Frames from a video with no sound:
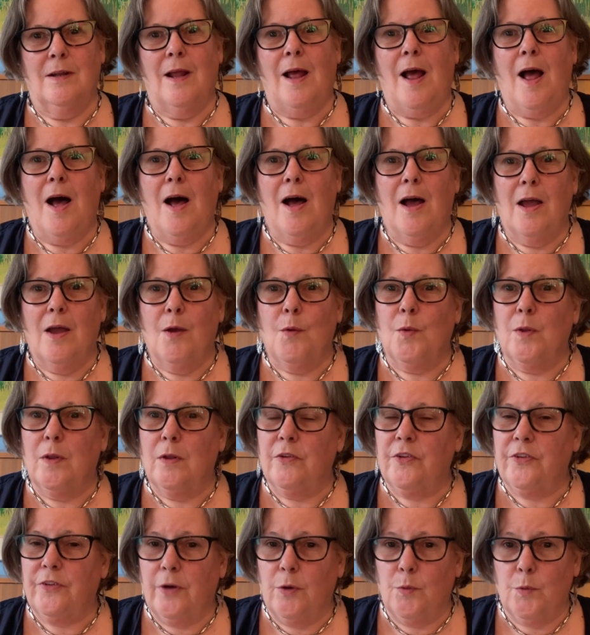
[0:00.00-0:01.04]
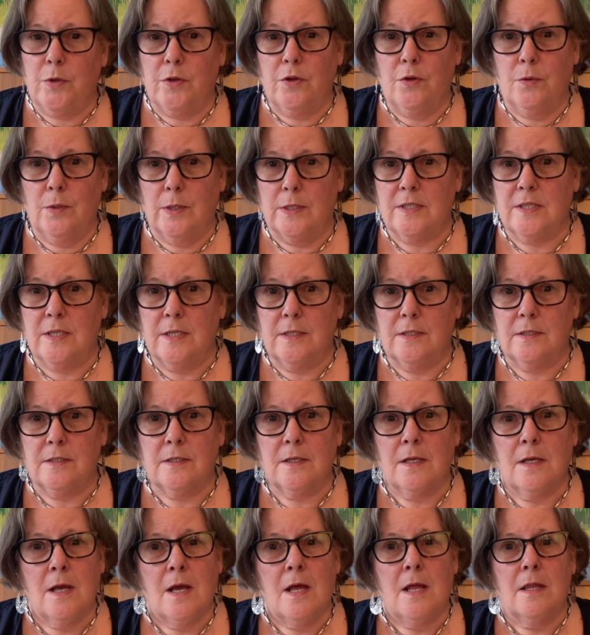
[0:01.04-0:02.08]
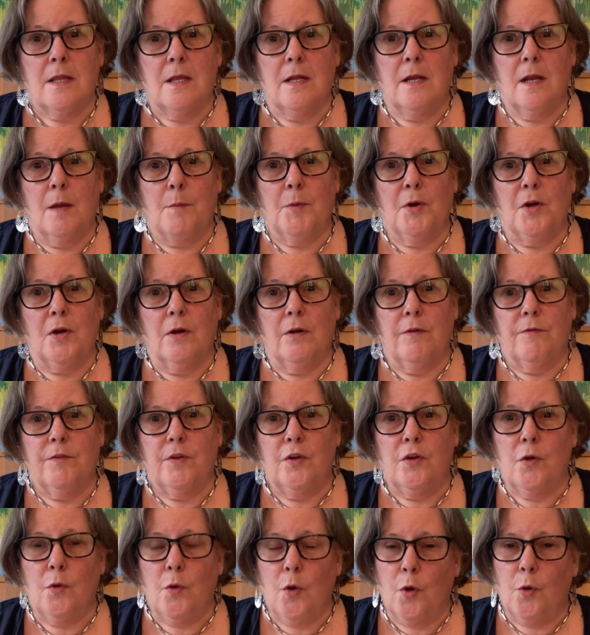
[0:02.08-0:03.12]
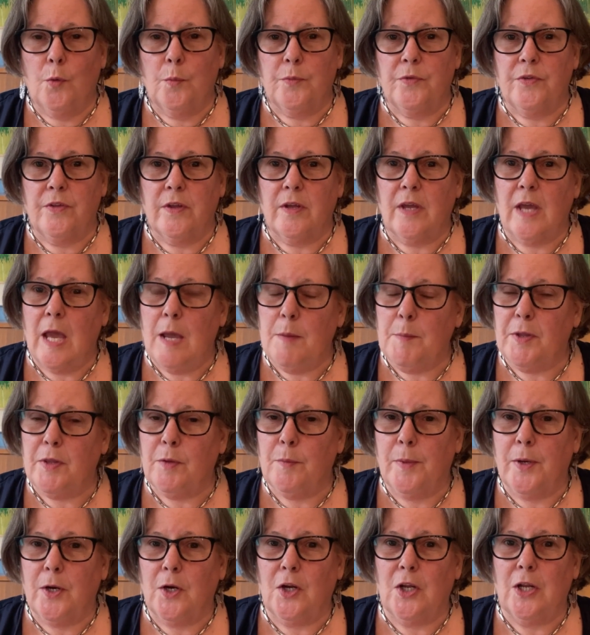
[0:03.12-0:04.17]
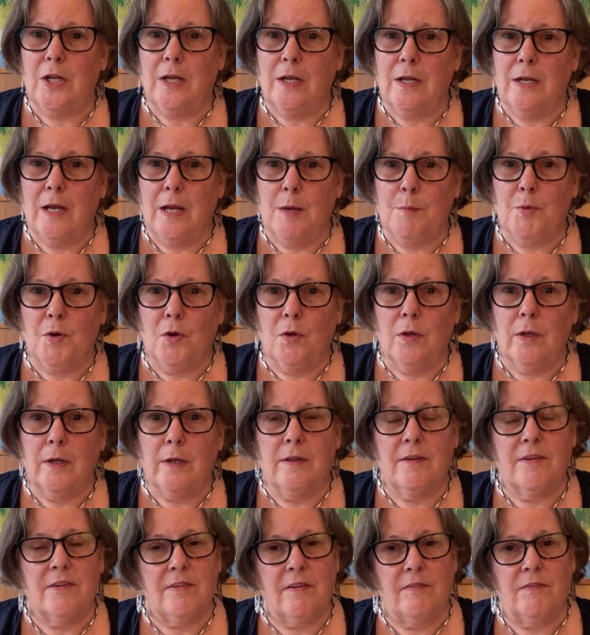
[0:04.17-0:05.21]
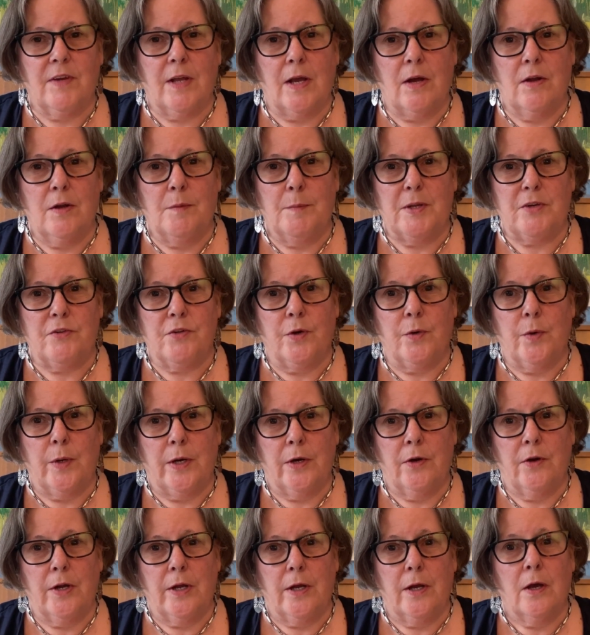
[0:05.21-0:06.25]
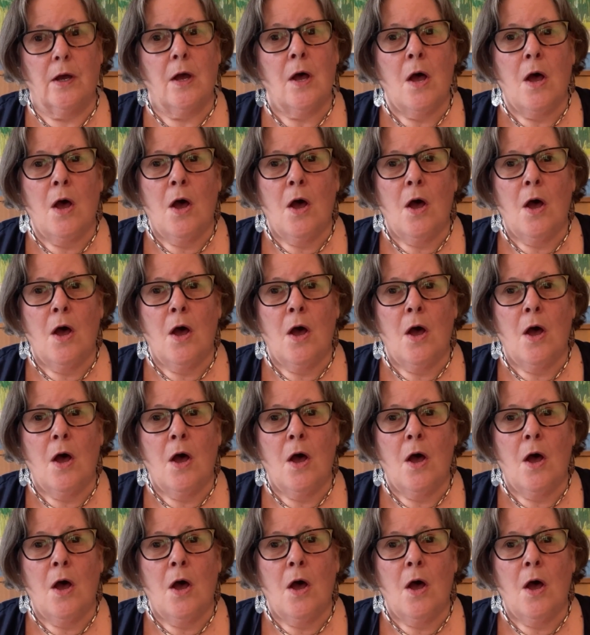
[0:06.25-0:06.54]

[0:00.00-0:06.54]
I will start with new listings. The number of new homes that came on the market in April in the 7-county metro area